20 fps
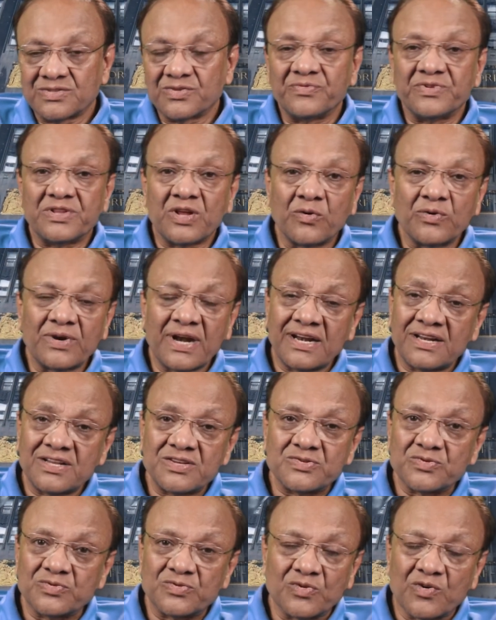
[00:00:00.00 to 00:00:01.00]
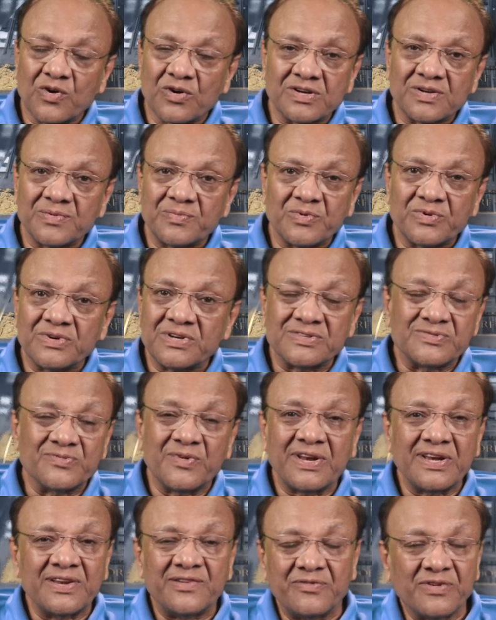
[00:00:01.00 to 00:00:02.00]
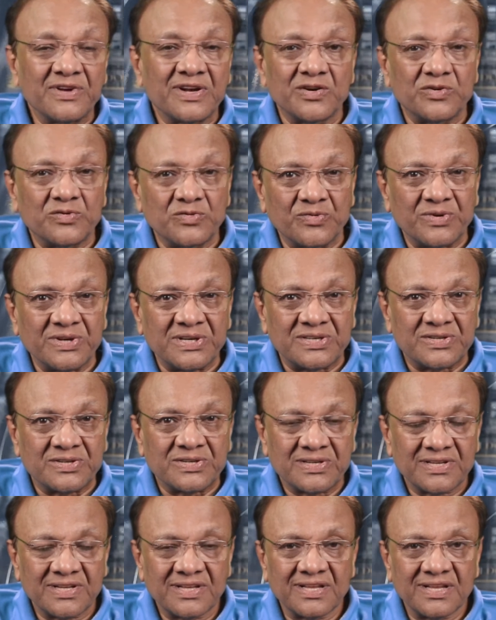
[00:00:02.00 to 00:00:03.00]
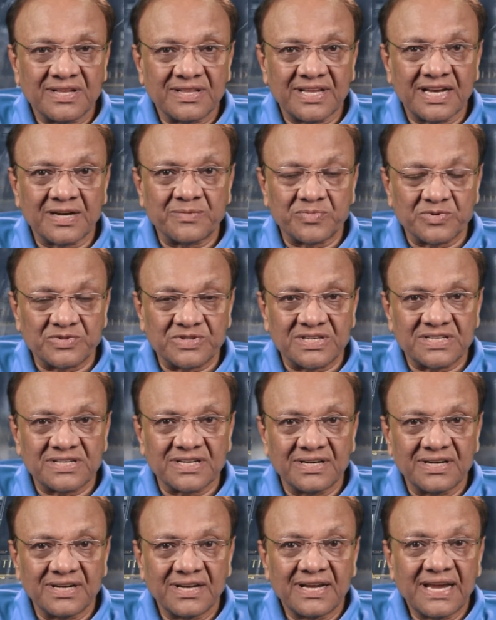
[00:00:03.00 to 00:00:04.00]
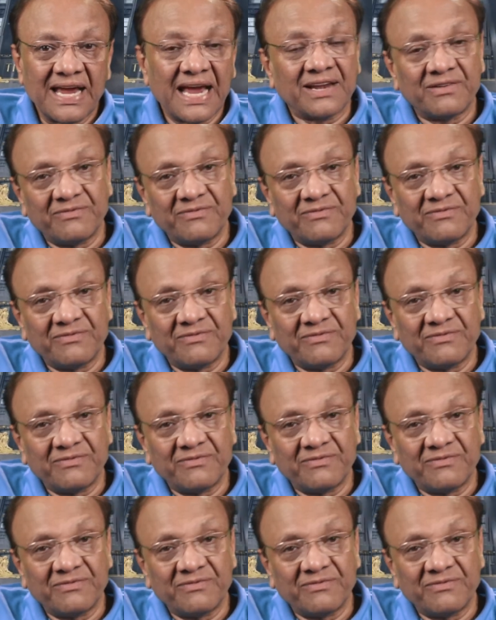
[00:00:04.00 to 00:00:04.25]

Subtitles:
So without attitude to contribute, it's very difficult to reach that position,